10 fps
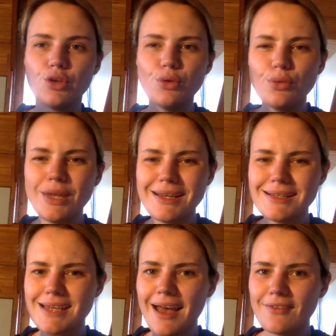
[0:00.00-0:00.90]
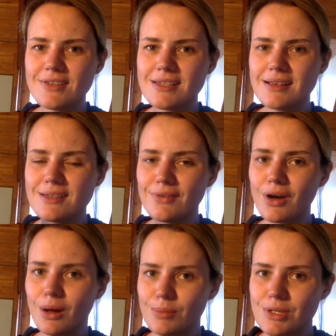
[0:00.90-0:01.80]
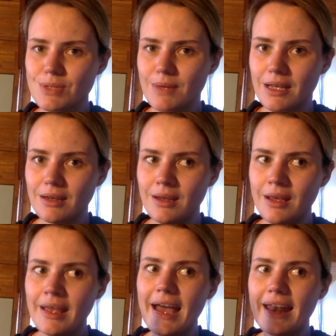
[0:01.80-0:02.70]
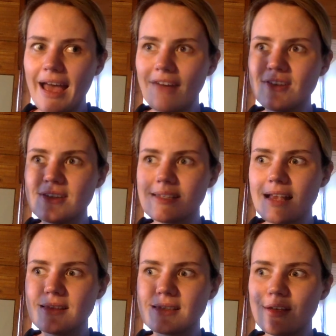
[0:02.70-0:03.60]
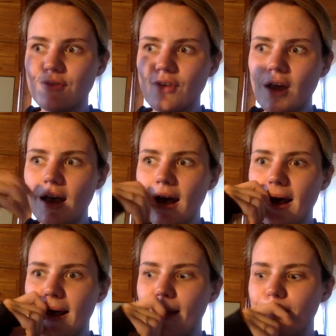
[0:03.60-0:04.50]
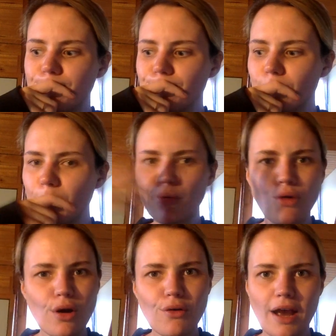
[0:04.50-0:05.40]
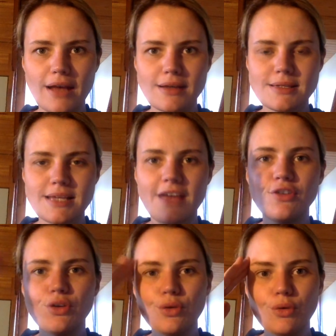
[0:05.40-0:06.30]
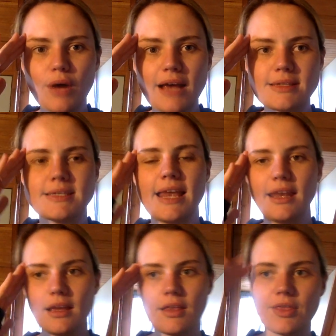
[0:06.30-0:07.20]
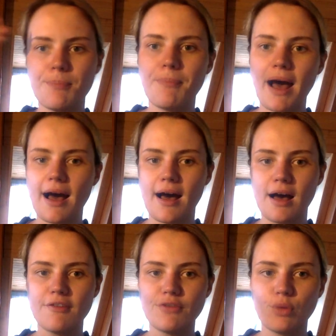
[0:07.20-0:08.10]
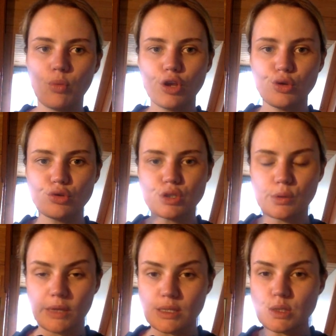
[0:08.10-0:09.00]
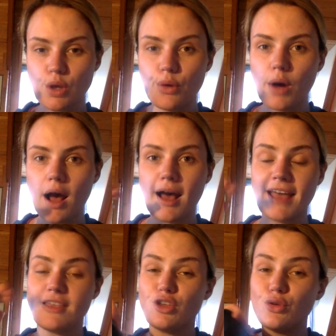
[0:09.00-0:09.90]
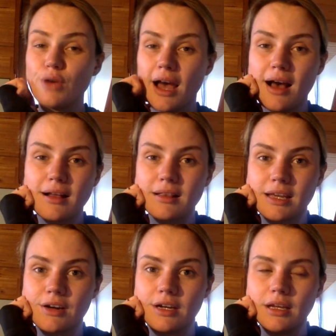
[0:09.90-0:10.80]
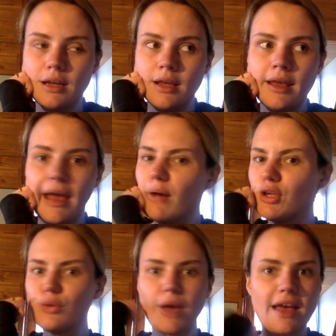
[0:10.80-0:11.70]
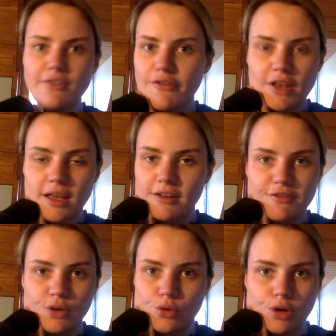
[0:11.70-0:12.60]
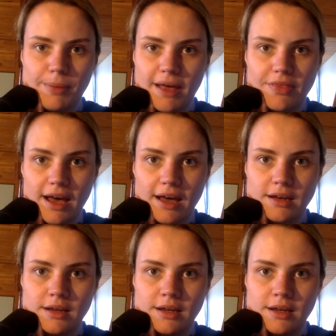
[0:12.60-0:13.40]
You need to have a sense of accomplishment and have a sense of progress. If you are setting the bar for what you're doing so high that you can't clear it, how are you ever going to feel good about that?